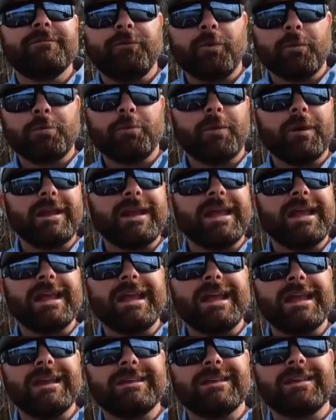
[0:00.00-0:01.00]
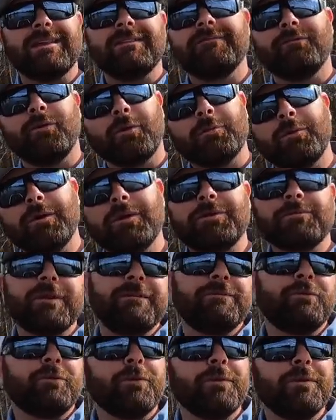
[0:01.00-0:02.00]
4.8,
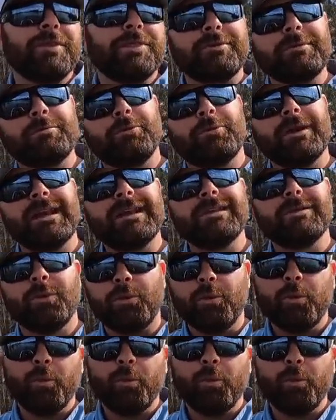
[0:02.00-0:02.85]
4.3, 3.8,